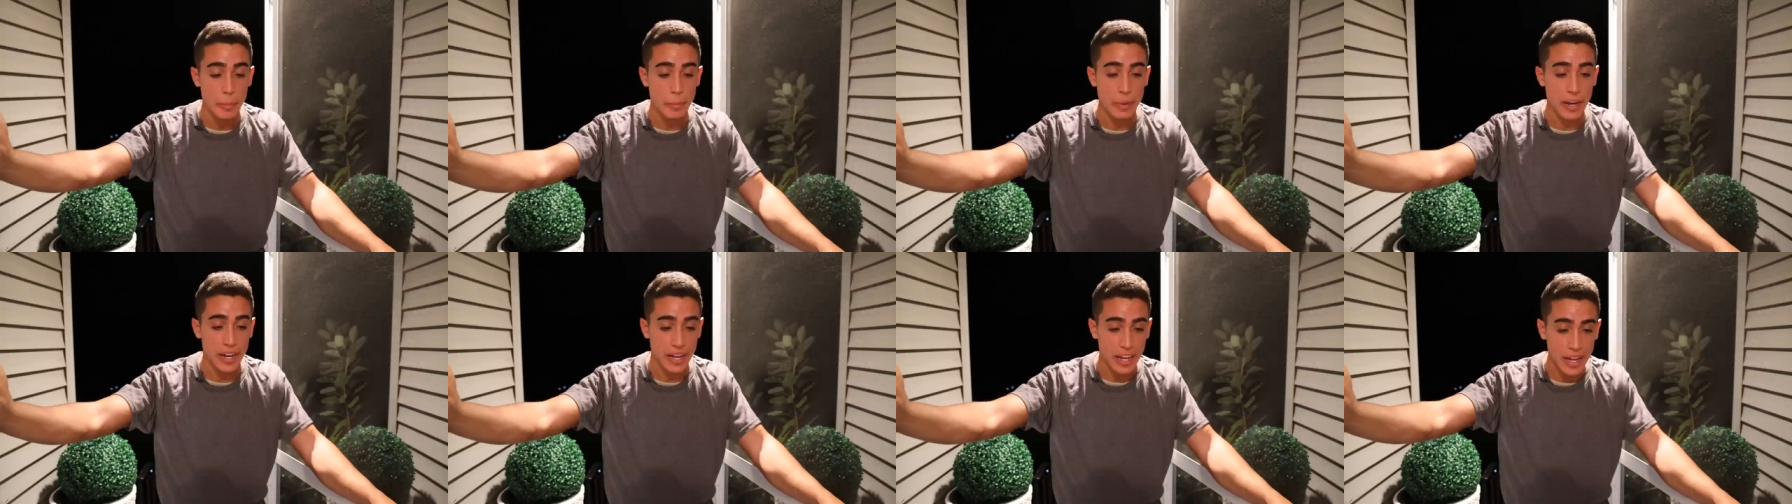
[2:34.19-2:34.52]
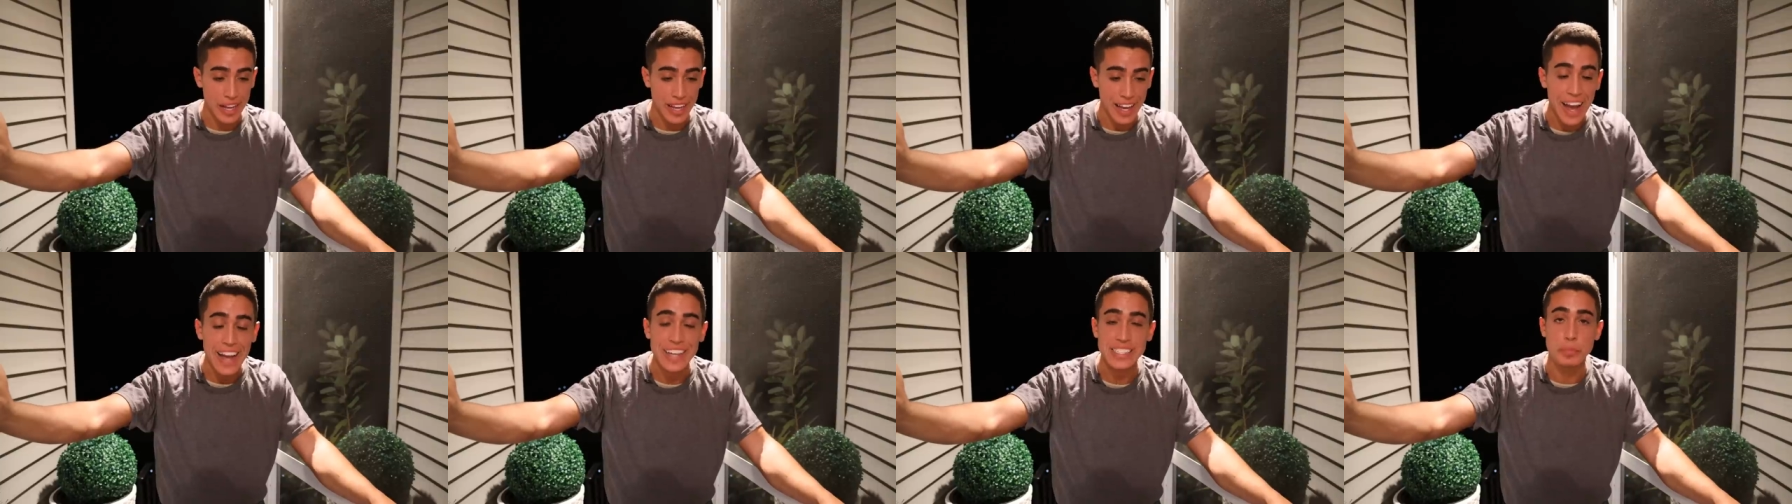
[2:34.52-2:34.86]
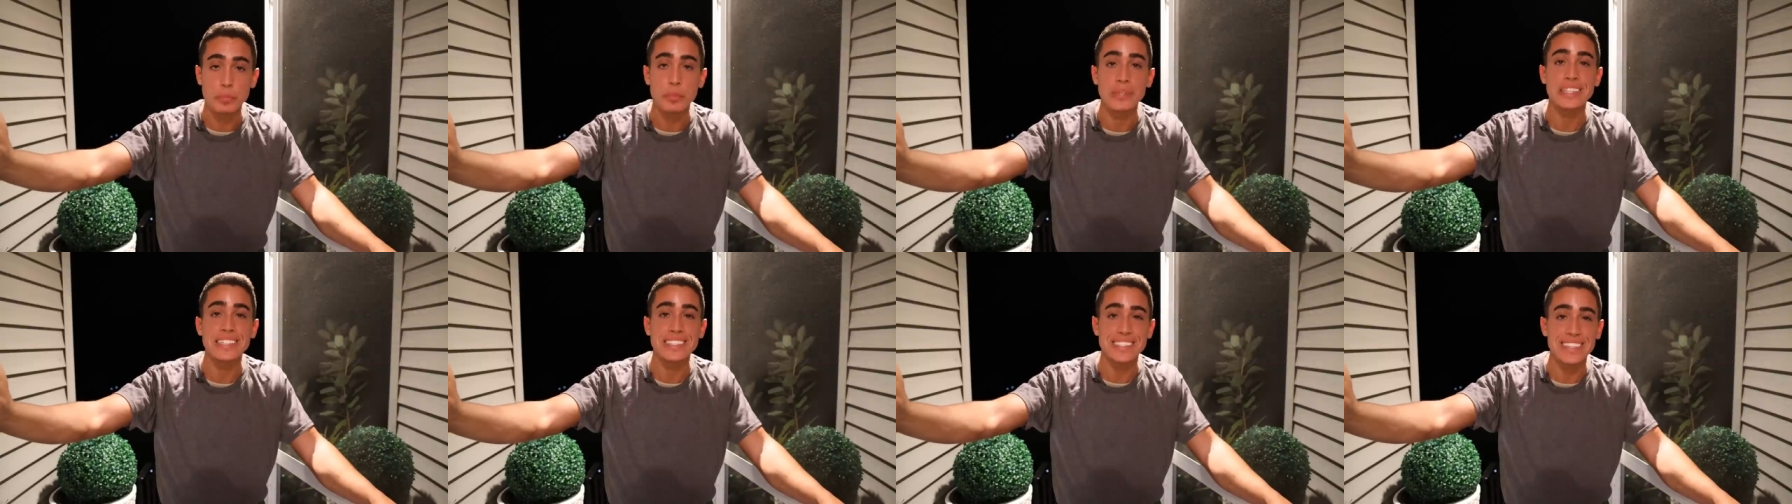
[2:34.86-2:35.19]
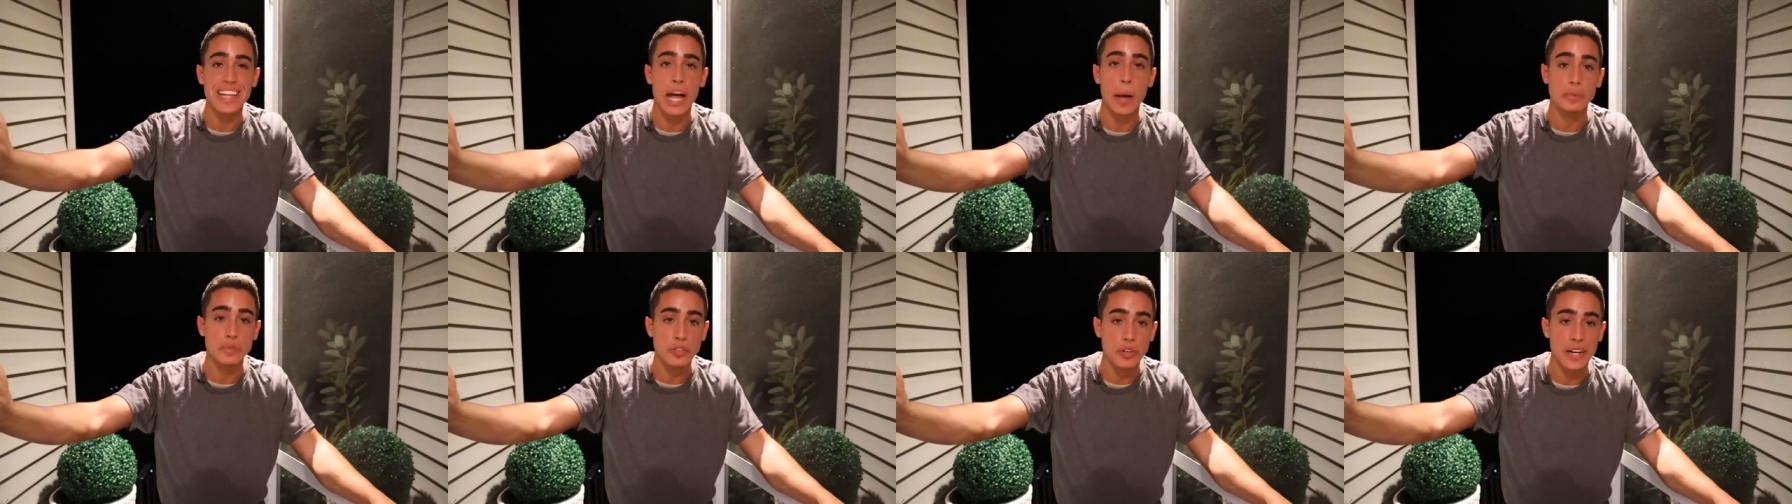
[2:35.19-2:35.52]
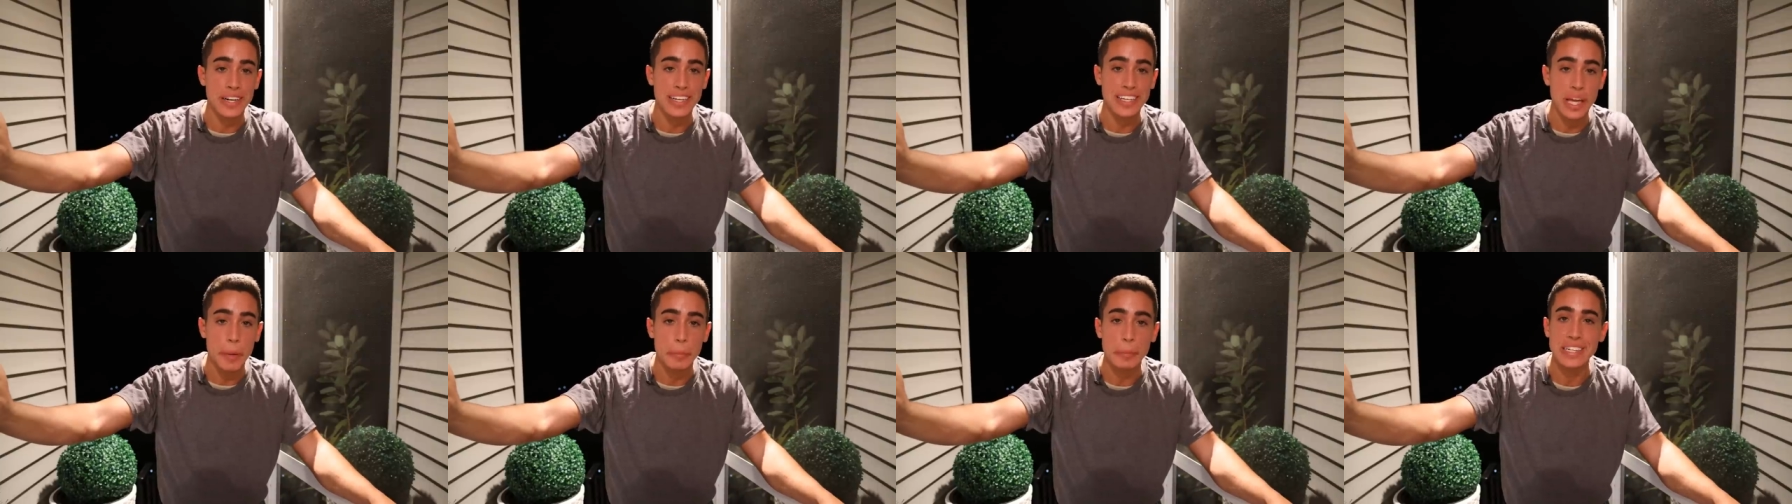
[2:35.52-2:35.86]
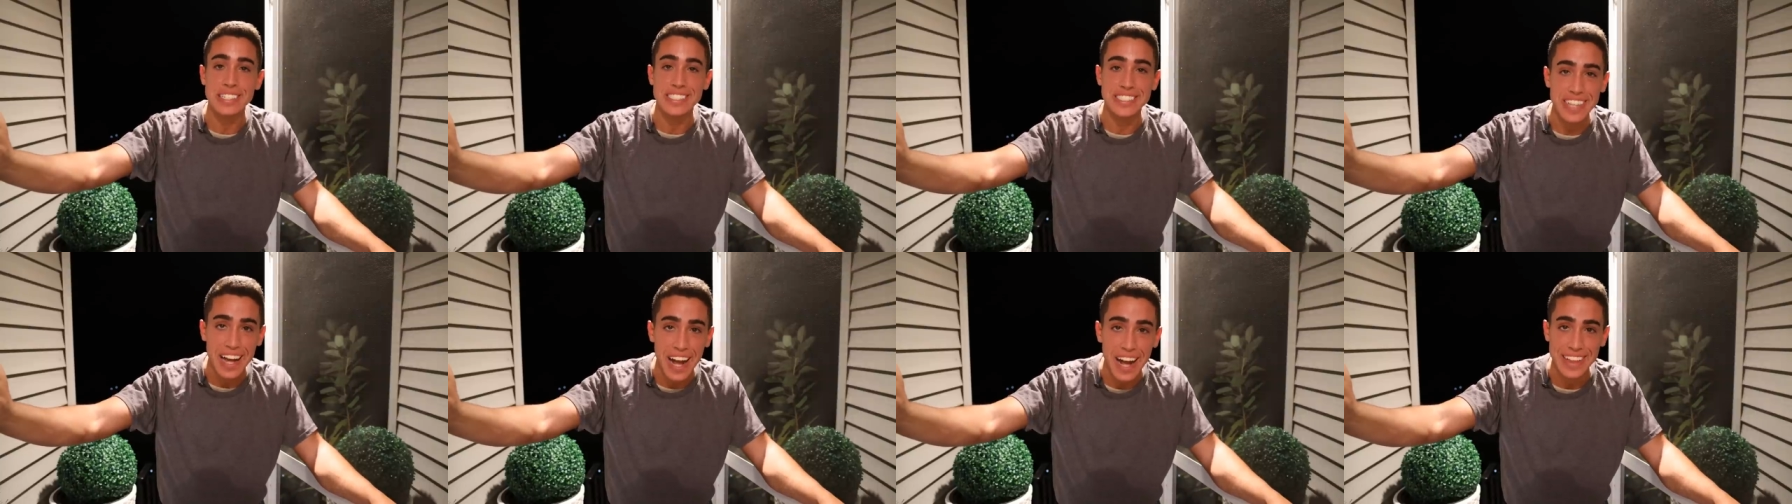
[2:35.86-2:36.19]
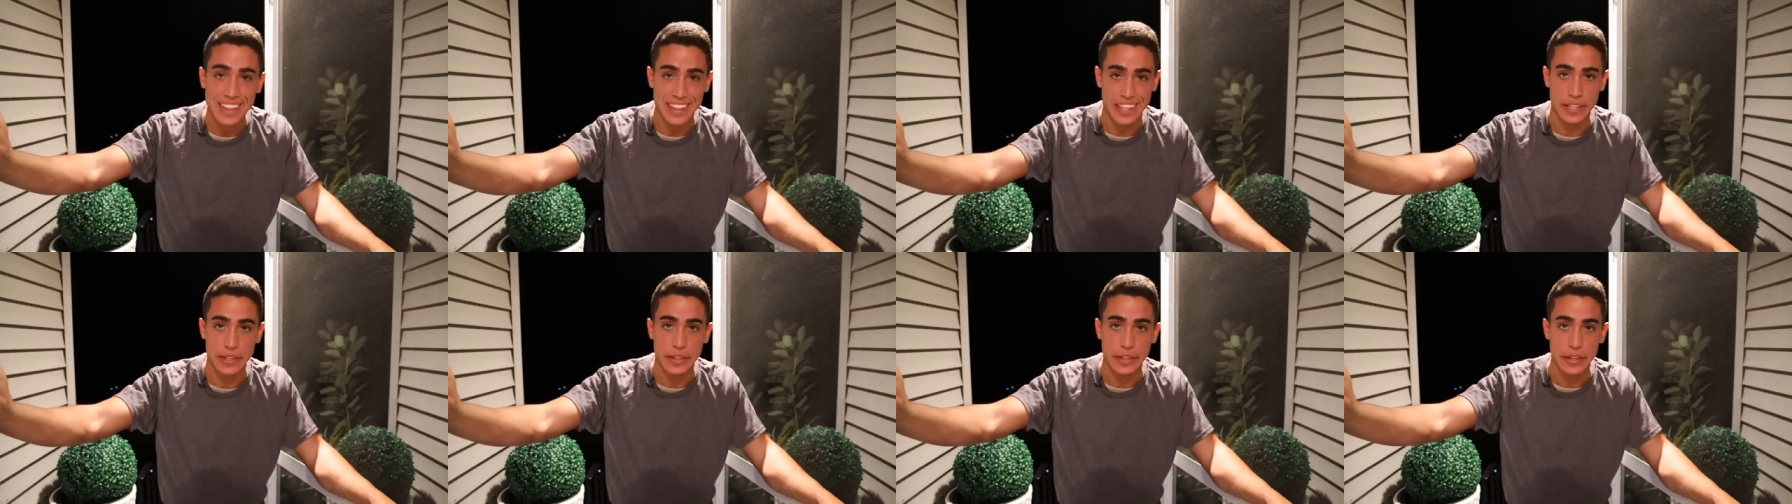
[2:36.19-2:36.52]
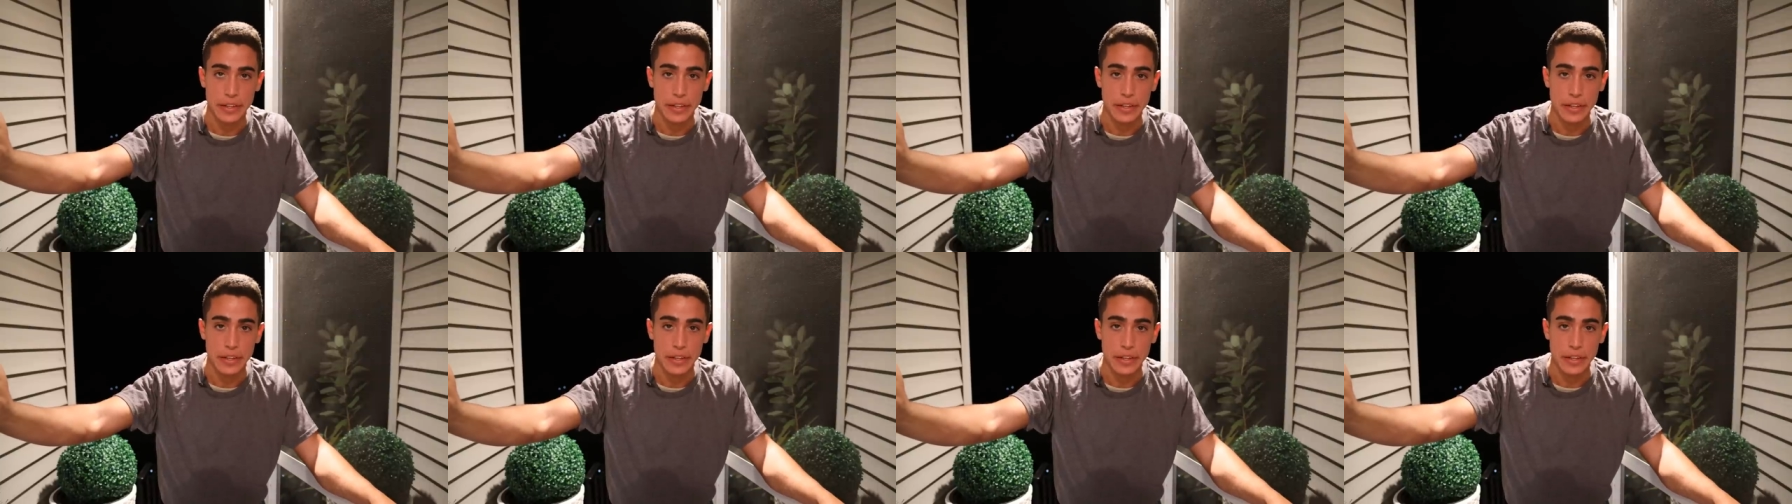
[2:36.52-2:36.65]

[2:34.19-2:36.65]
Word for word: But guys, please stop trying to get me shot.